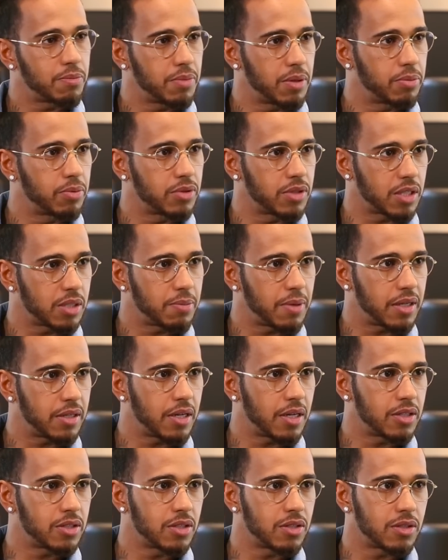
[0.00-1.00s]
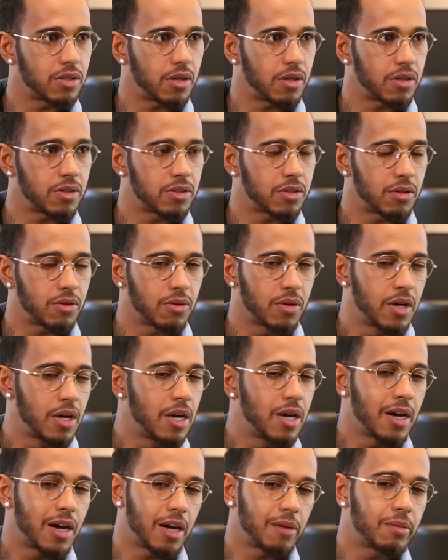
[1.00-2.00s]
people's expectations are. So
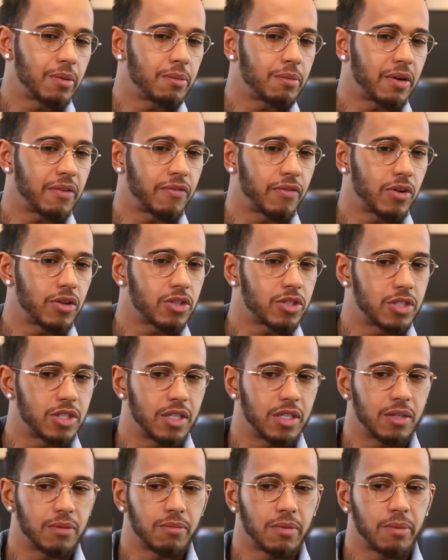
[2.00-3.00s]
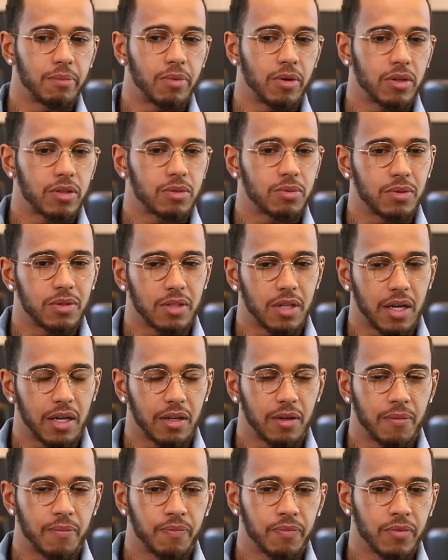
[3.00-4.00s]
I remember my first year, my boss was like,
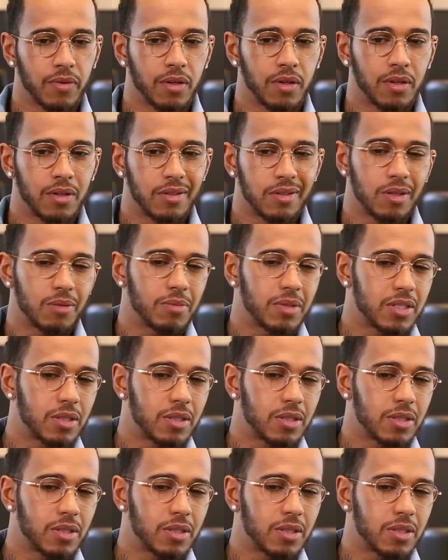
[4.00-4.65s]
"Don't be